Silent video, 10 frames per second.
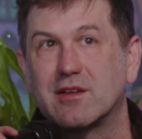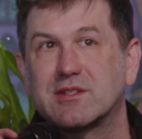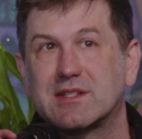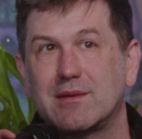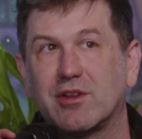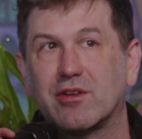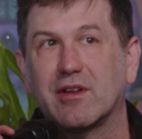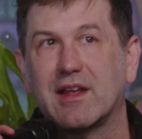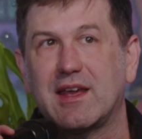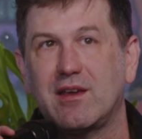
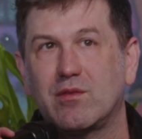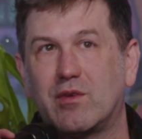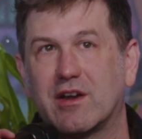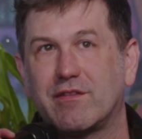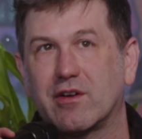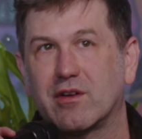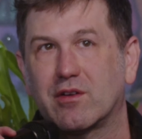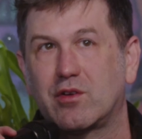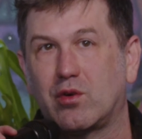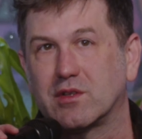similarly, one of our
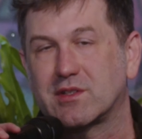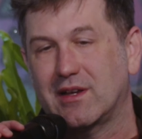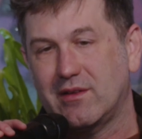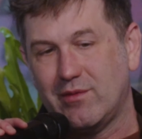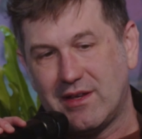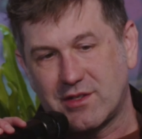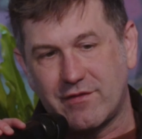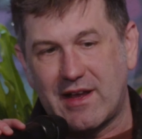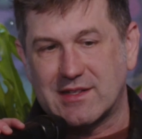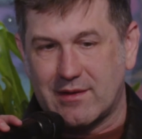goals, we
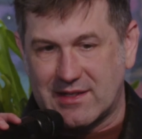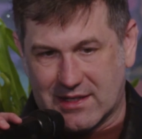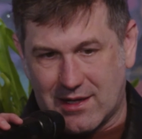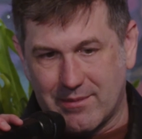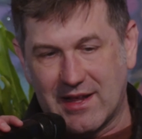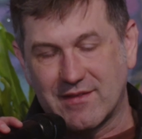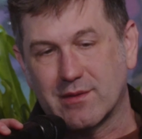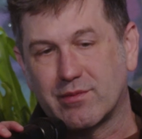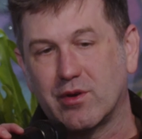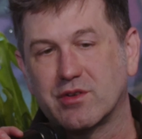sort of as a company have this
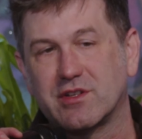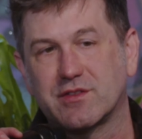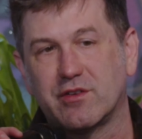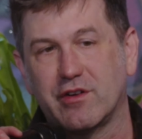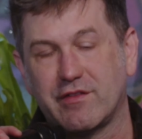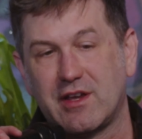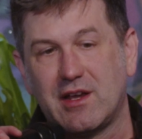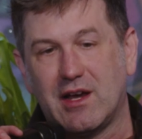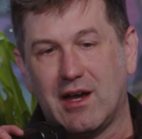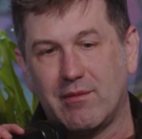approach of sort of,
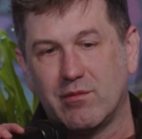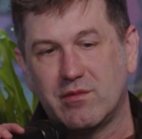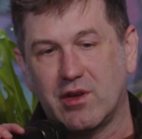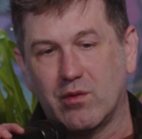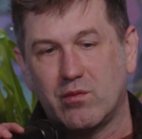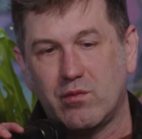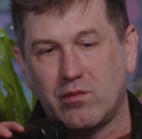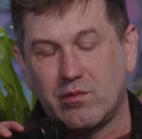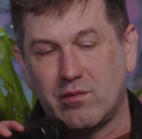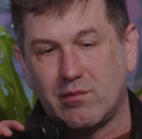you know,
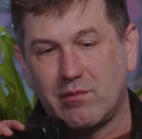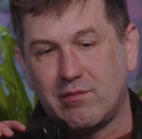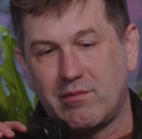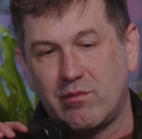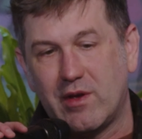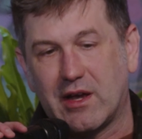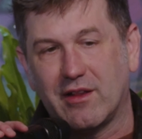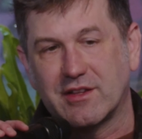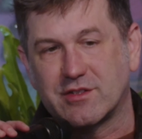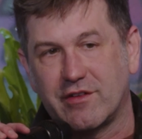we
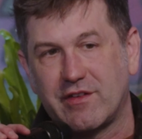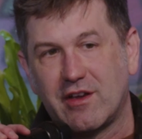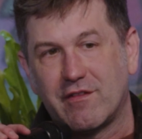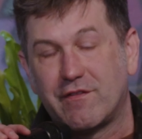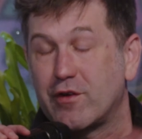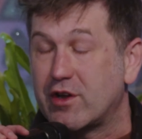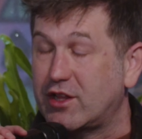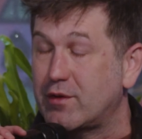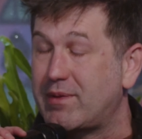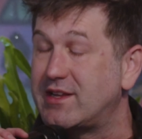call it sort of
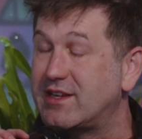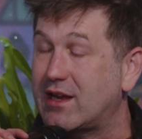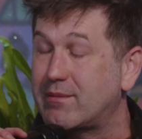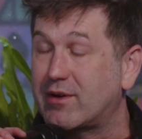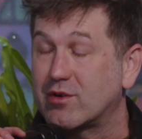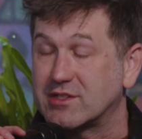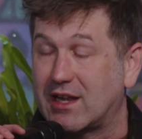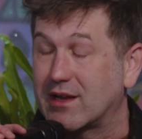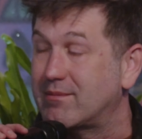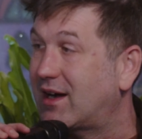vertically opinionated but
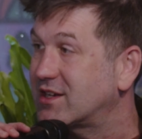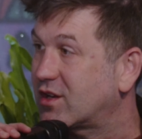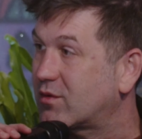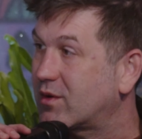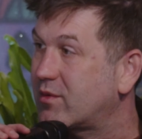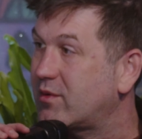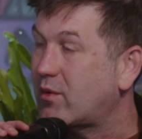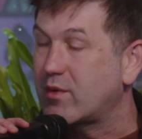horizontally modular, where what